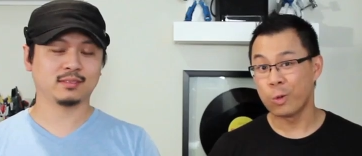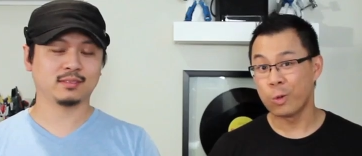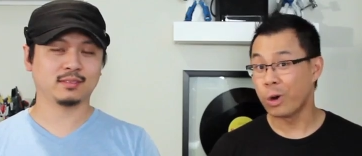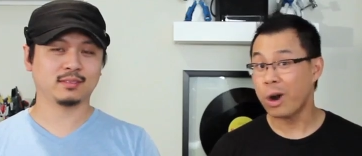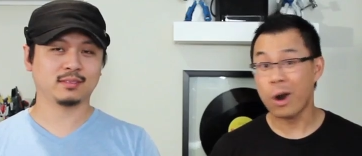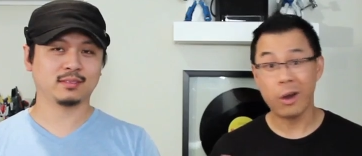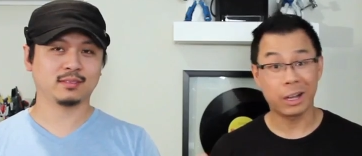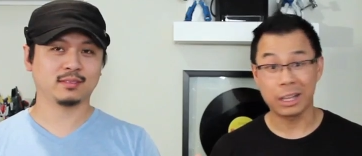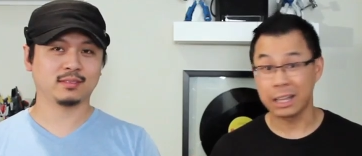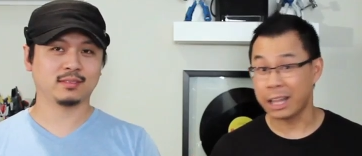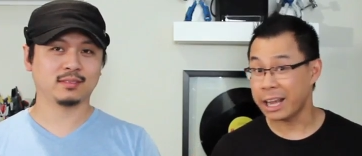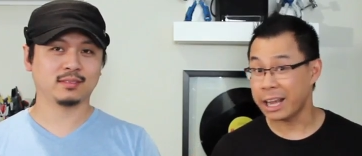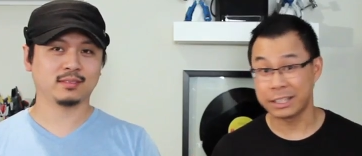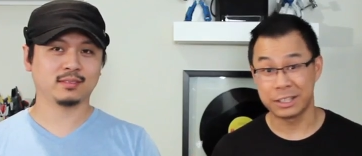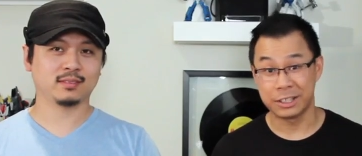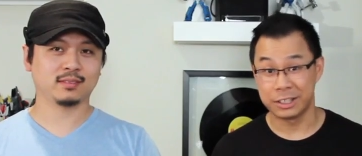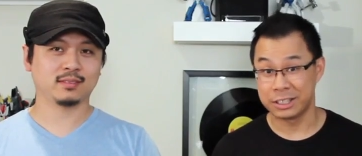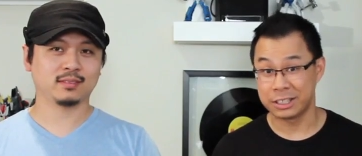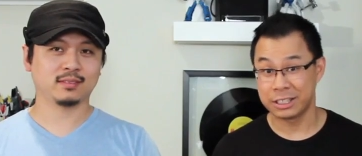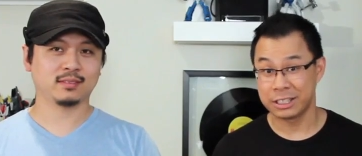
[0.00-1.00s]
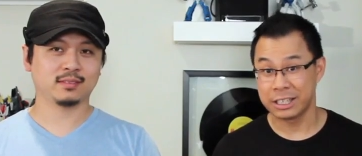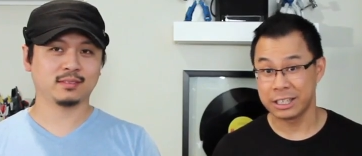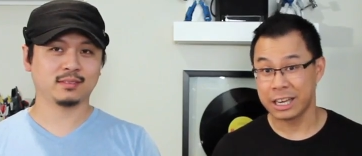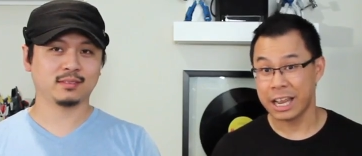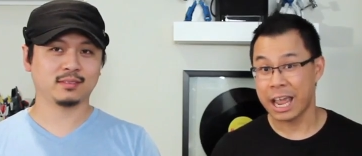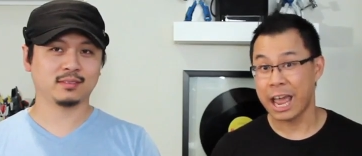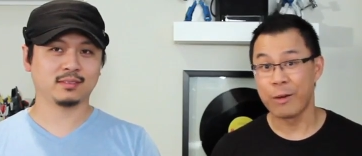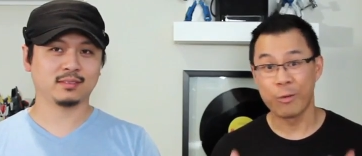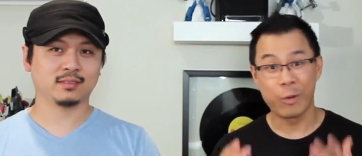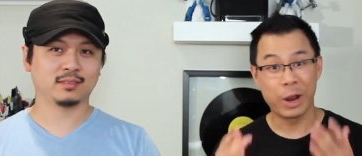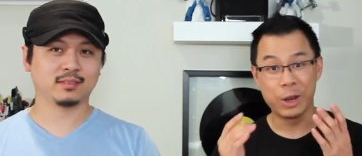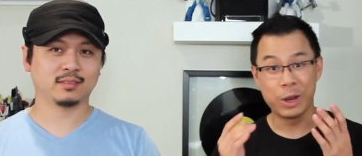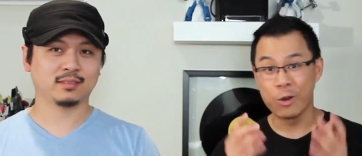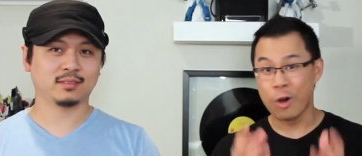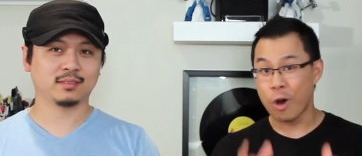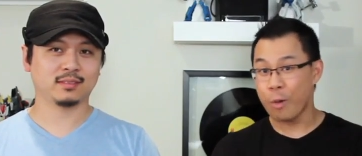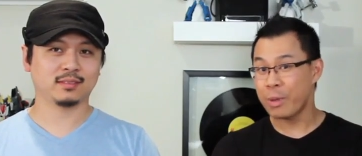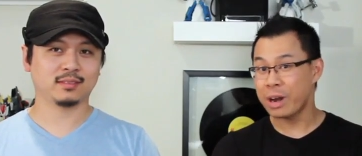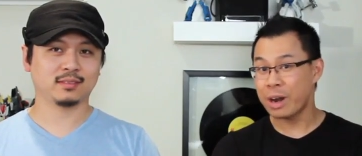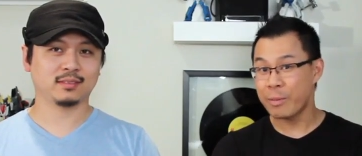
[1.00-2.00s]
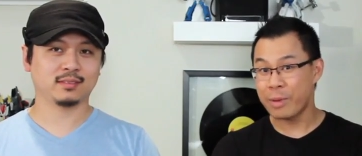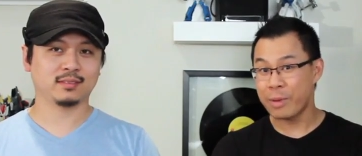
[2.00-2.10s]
Speaker 1: we're all collectors. And when you open a